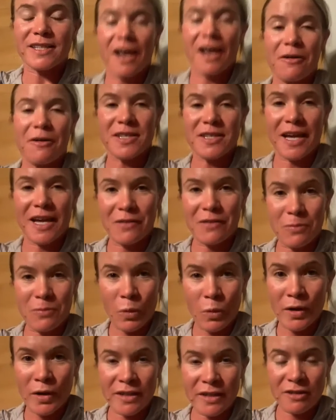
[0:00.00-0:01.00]
I was having
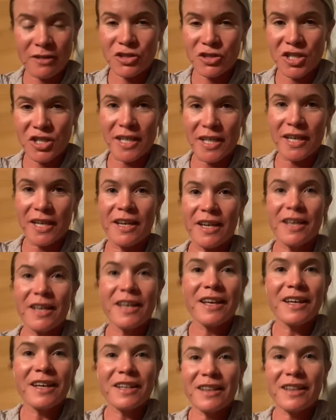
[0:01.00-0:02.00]
more energy,
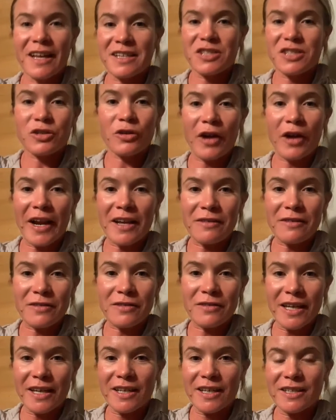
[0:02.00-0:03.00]
less
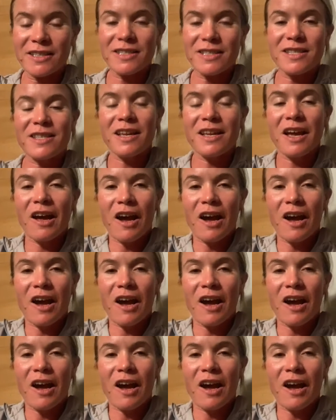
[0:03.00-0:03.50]
cravings,